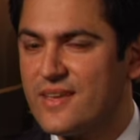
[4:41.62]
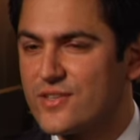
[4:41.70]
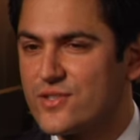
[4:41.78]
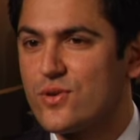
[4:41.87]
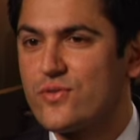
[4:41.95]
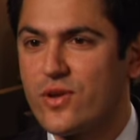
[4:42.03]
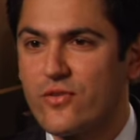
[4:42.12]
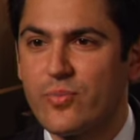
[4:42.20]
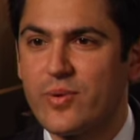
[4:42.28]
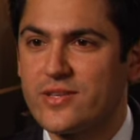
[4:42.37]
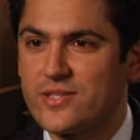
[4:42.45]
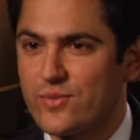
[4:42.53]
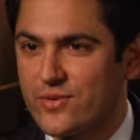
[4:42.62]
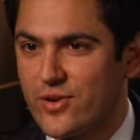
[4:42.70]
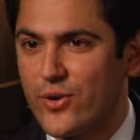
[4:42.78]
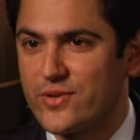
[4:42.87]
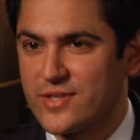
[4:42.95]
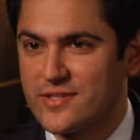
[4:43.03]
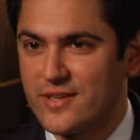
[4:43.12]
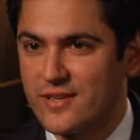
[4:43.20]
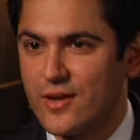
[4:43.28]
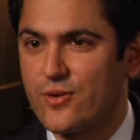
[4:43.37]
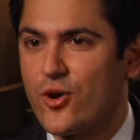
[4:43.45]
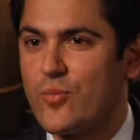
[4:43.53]
So if you have a patient with coexisting
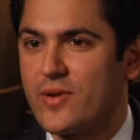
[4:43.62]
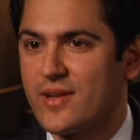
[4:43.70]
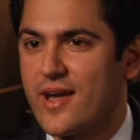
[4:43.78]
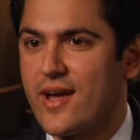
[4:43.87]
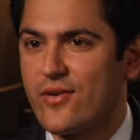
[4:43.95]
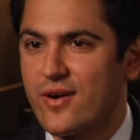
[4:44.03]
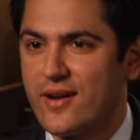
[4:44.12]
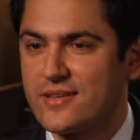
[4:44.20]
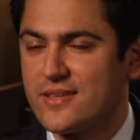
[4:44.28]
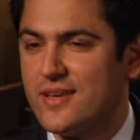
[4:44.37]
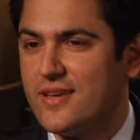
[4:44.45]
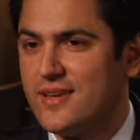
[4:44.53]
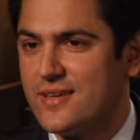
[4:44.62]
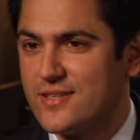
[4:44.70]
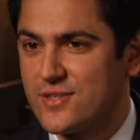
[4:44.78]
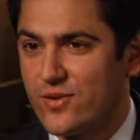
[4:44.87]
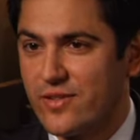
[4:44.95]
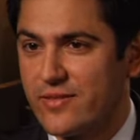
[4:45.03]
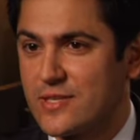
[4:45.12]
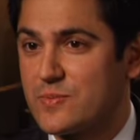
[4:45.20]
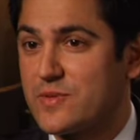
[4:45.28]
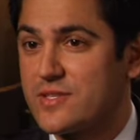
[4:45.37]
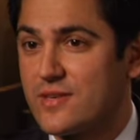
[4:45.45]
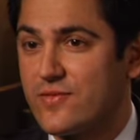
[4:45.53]
glaucoma and cataract, is there anything
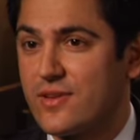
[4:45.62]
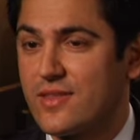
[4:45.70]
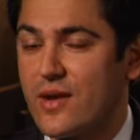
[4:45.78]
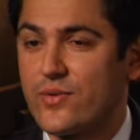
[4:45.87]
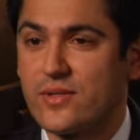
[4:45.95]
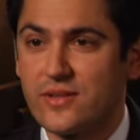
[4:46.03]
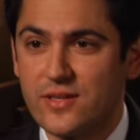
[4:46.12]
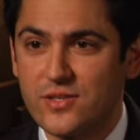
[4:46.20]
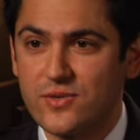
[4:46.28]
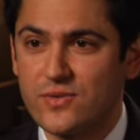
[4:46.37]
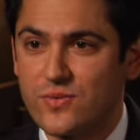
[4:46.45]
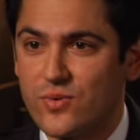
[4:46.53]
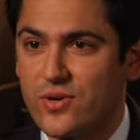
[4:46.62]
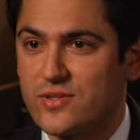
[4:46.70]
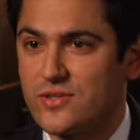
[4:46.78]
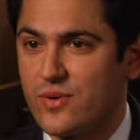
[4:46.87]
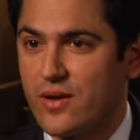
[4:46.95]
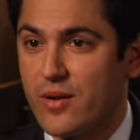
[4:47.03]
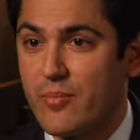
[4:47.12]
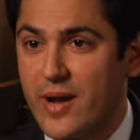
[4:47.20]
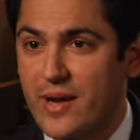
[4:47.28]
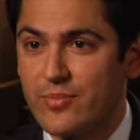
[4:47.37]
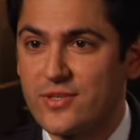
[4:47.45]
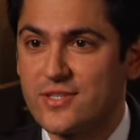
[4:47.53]
specific that would lead you towards doing a
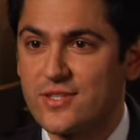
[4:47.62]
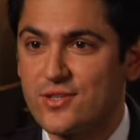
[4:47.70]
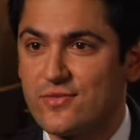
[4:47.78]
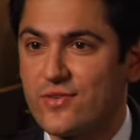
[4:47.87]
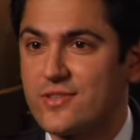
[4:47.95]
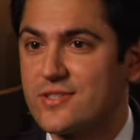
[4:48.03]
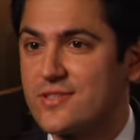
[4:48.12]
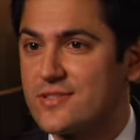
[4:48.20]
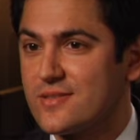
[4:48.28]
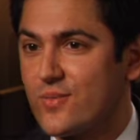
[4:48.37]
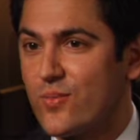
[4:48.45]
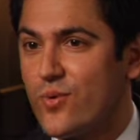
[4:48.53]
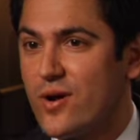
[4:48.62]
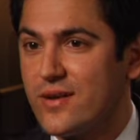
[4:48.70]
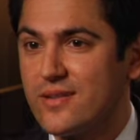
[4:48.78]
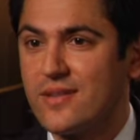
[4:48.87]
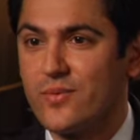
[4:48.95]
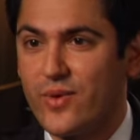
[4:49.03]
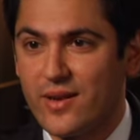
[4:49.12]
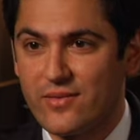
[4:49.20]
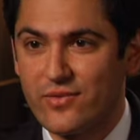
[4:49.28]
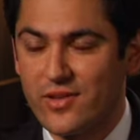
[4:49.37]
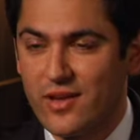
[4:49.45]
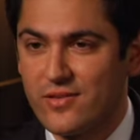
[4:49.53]
combined procedure versus one and then waiting
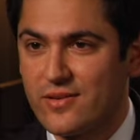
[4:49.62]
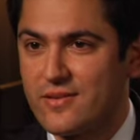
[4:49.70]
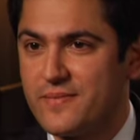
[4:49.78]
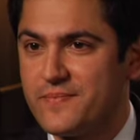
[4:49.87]
for the other?